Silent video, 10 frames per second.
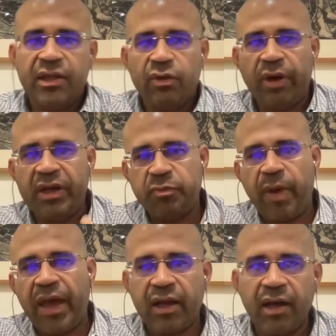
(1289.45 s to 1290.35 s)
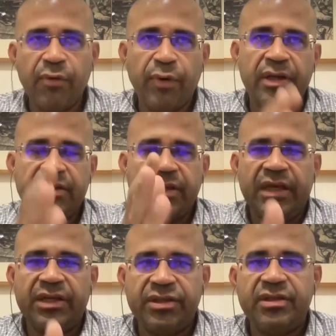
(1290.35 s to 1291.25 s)
One is banker, one is
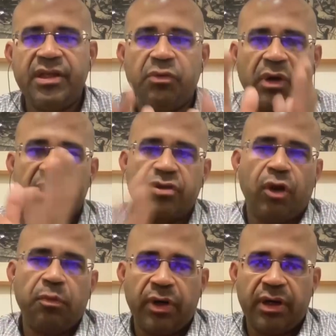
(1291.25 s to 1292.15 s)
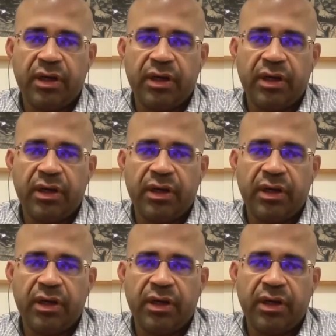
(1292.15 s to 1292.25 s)
agency, one is corporate,